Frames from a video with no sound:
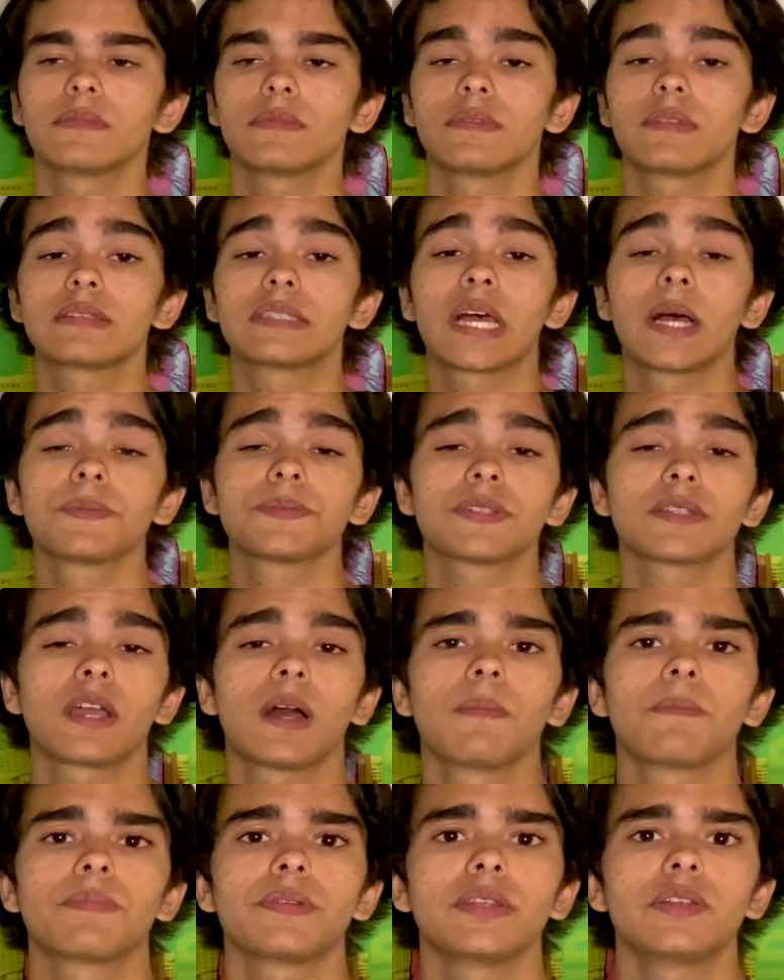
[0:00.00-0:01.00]
This helps the
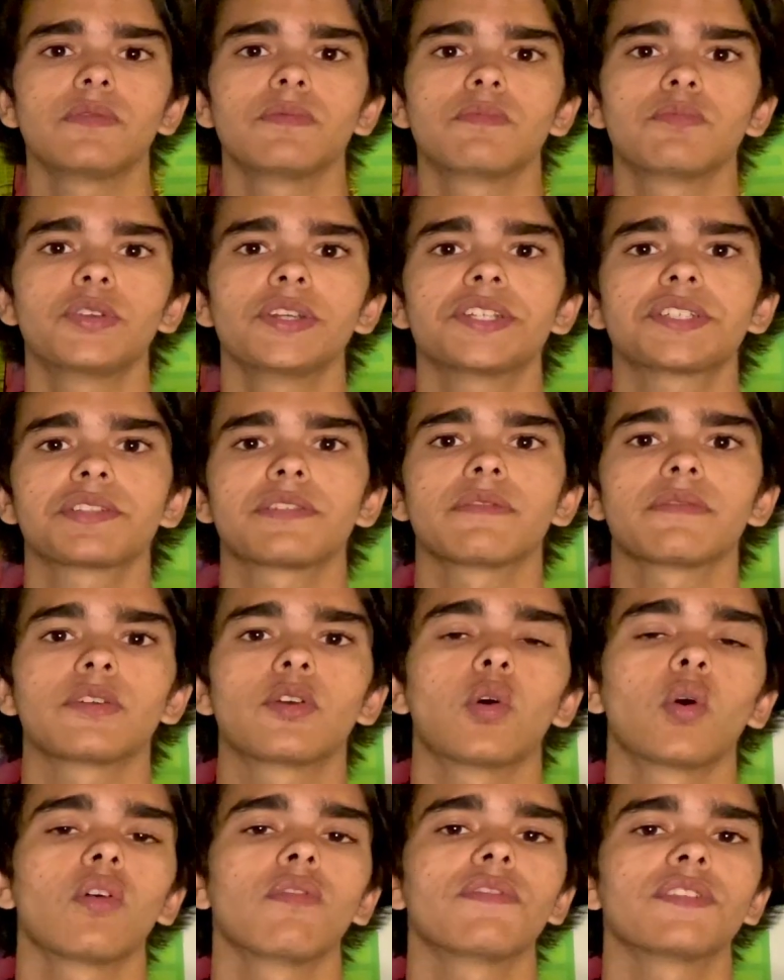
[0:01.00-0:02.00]
company reach the
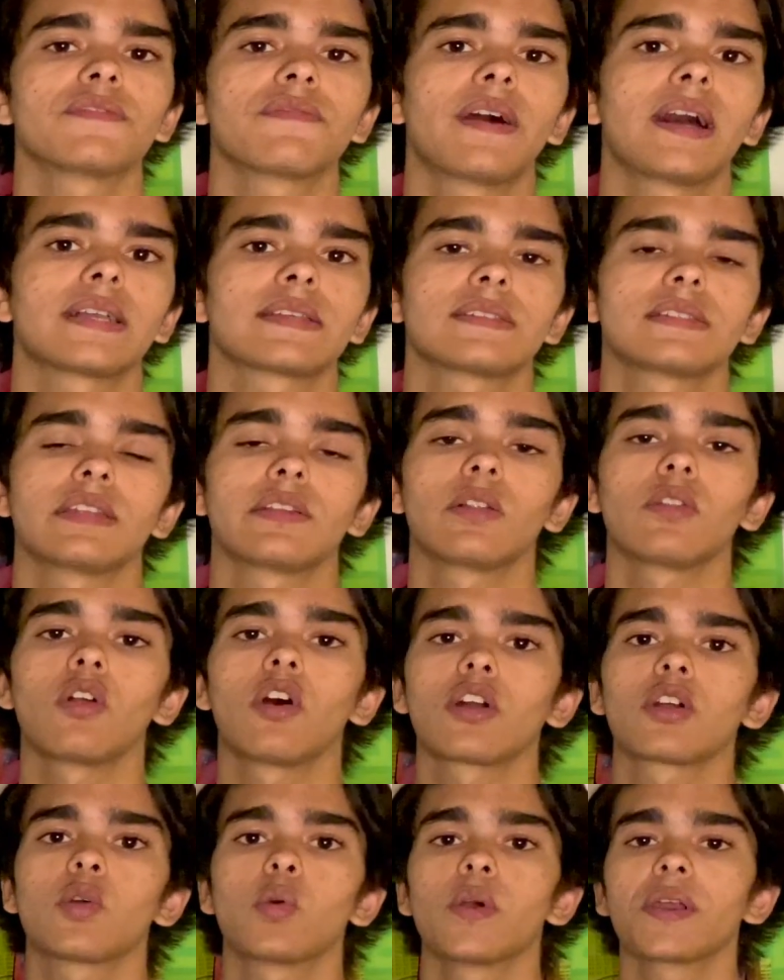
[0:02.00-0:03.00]
goal of its vaccine a
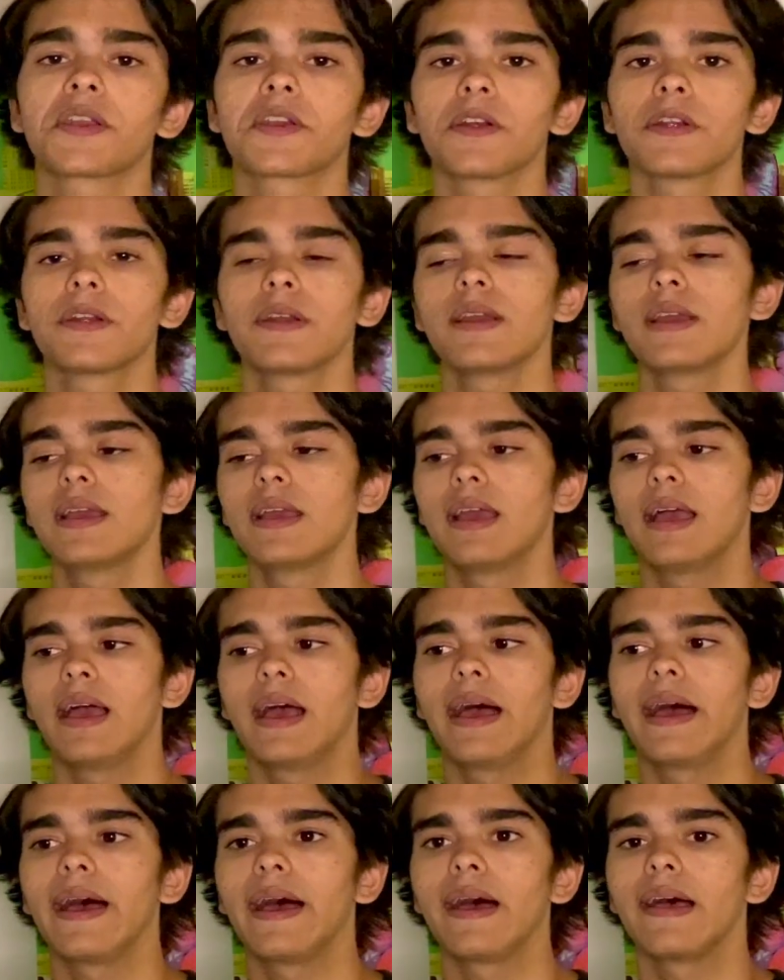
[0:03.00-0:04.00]
lot quicker,
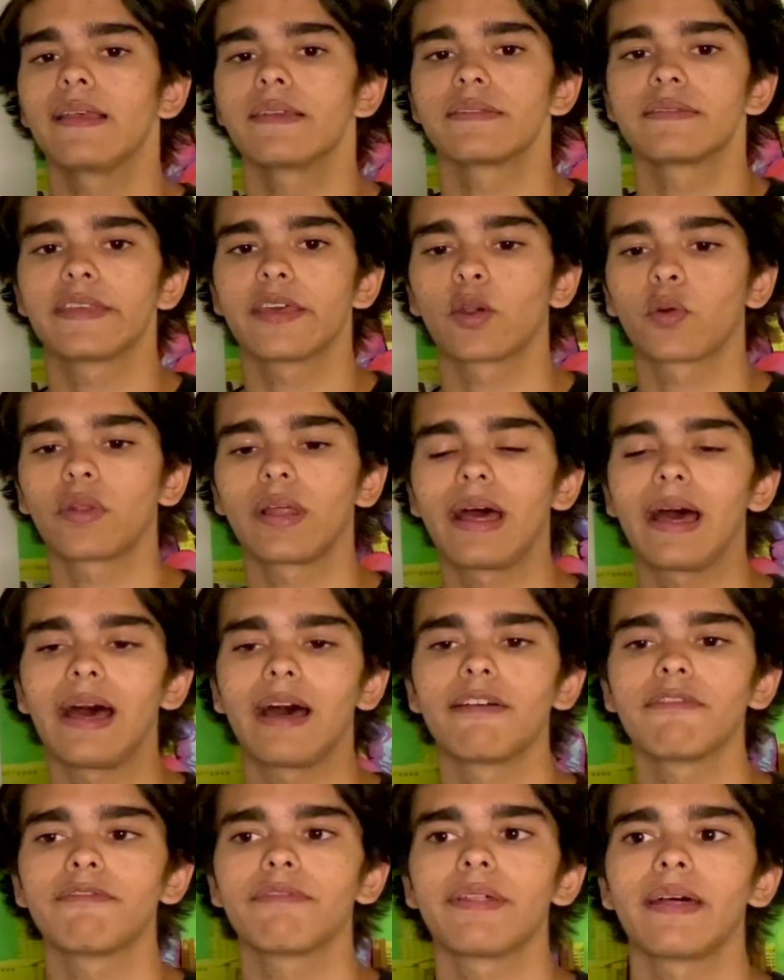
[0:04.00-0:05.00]
as they don't
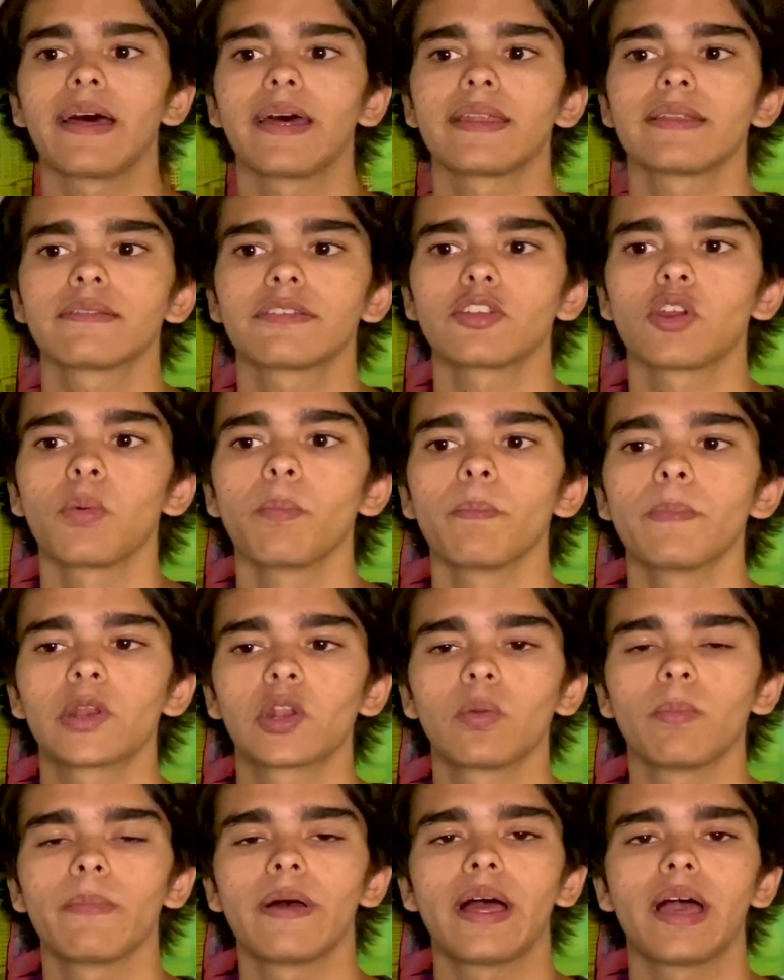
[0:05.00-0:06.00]
have that
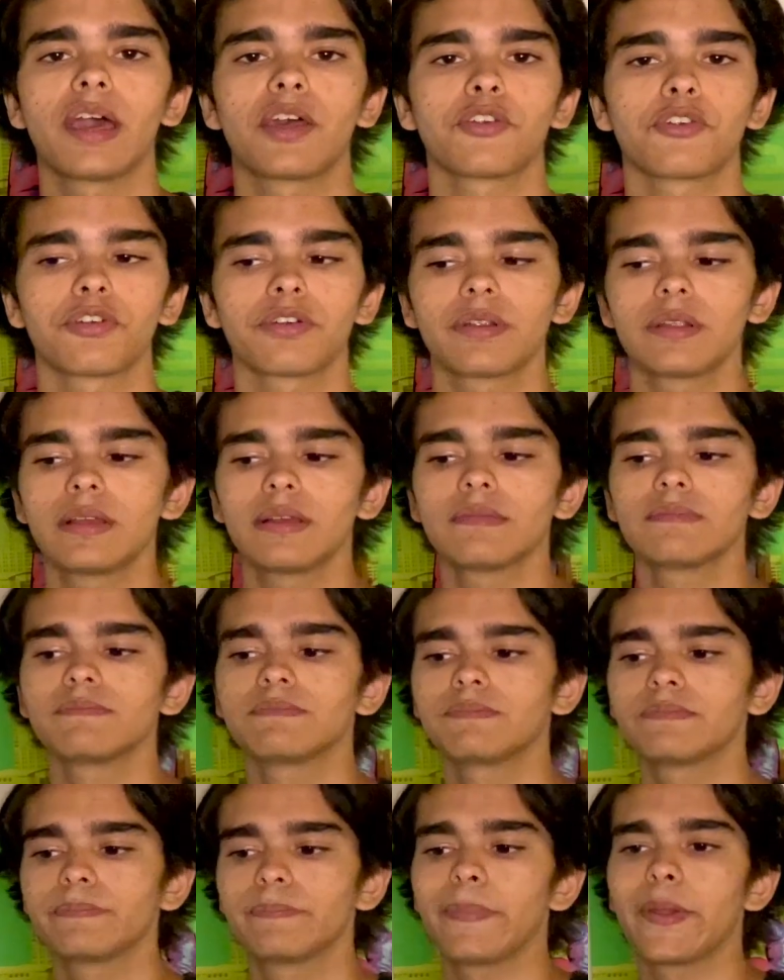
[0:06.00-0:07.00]
middleman or
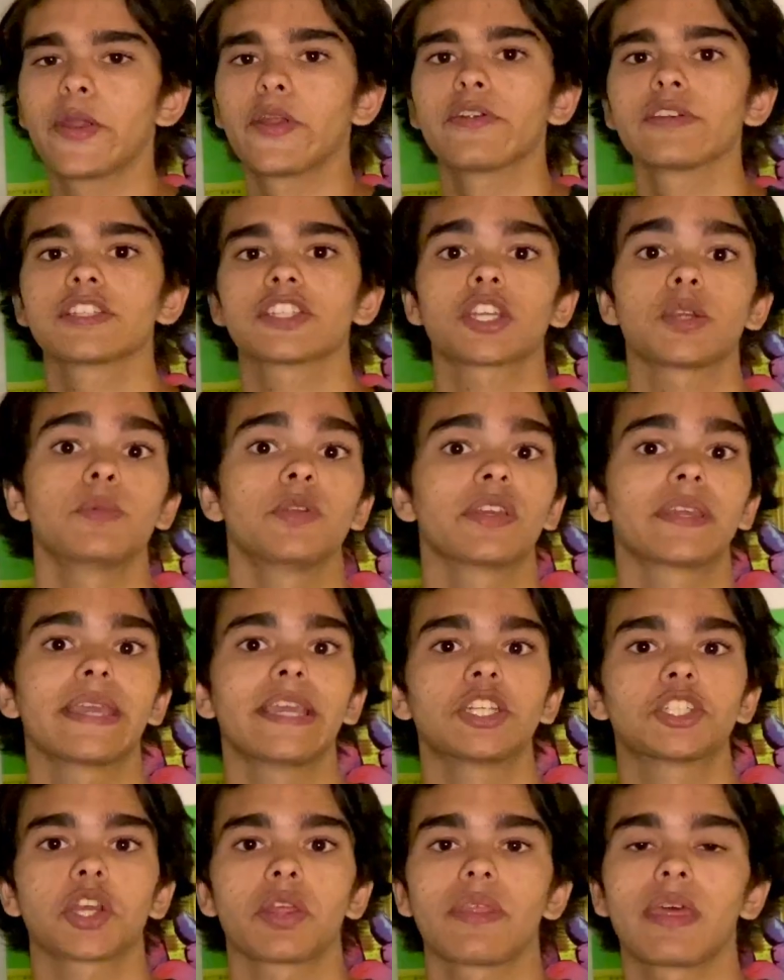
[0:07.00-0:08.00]
barriers to
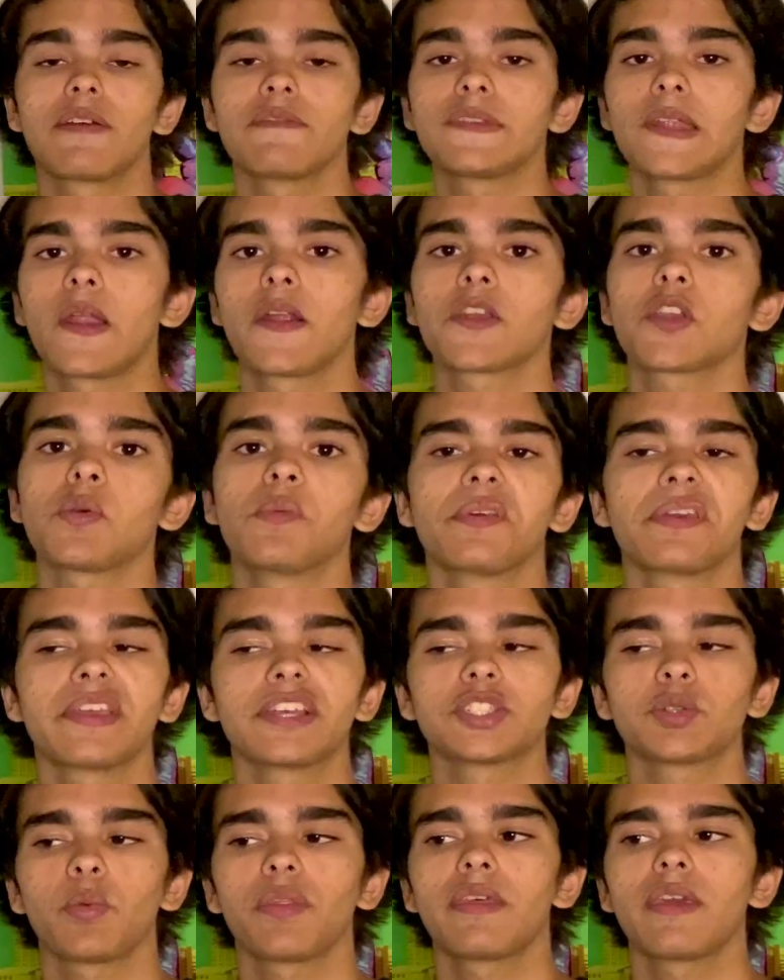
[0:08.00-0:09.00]
communication, that direct
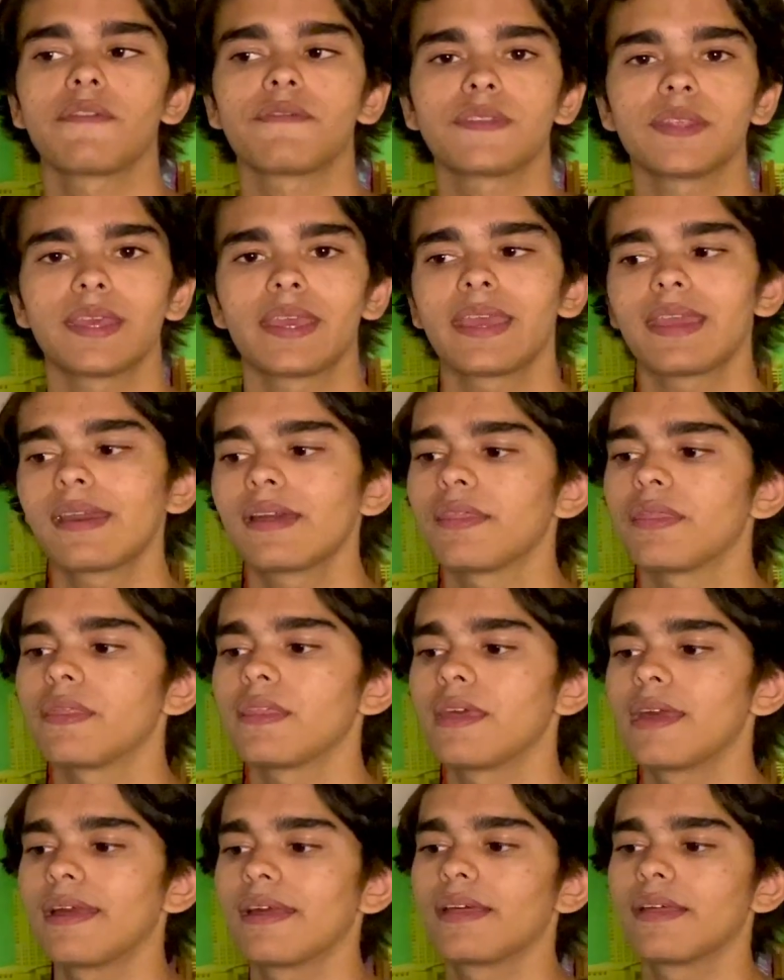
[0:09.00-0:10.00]
communication with the FDA,
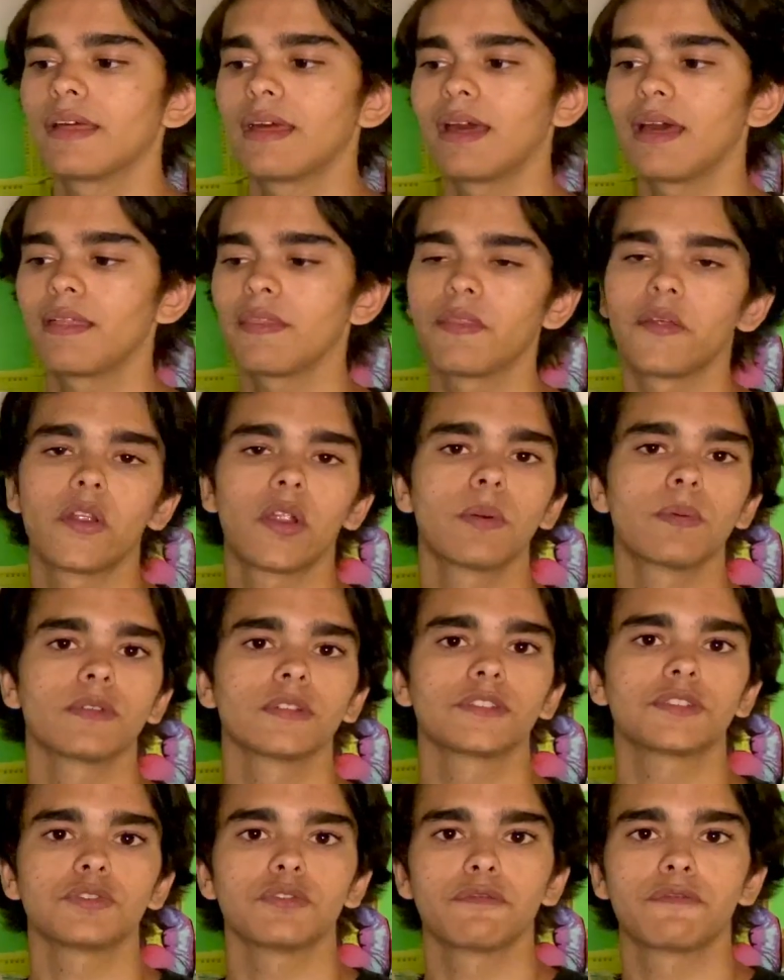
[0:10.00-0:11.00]
and they're able
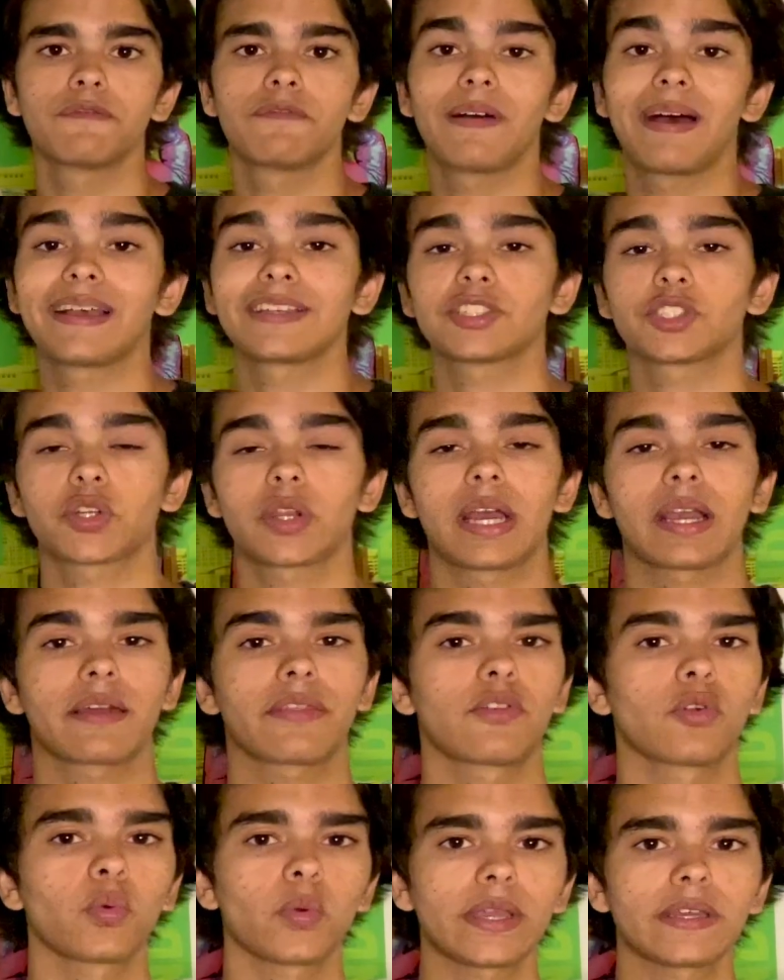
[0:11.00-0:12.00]
to fast track
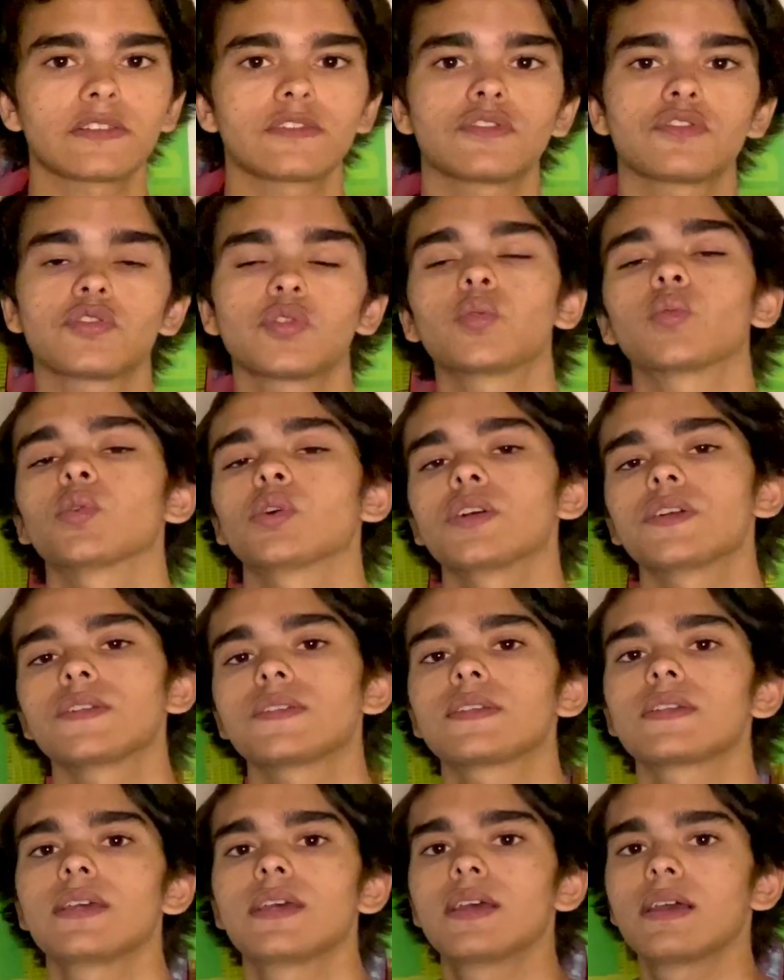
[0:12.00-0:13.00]
their way towards